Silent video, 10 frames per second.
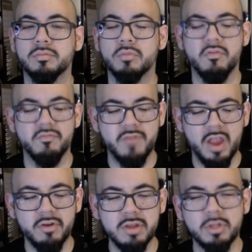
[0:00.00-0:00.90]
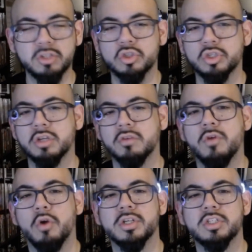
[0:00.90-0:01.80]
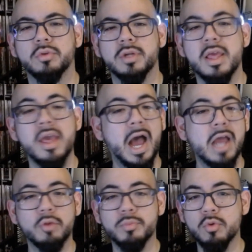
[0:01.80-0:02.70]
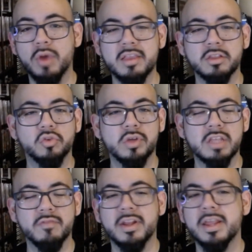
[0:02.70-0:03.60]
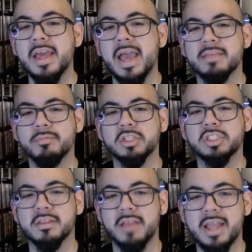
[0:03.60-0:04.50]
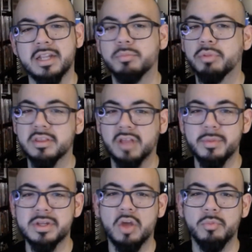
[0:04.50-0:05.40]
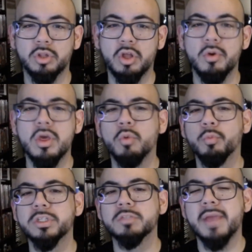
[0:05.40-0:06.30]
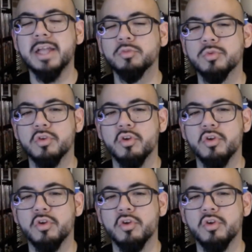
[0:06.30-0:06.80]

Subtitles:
Very much looking forward to it. I hope you guys enjoyed the event as much as I did. Please comment down below, which match was your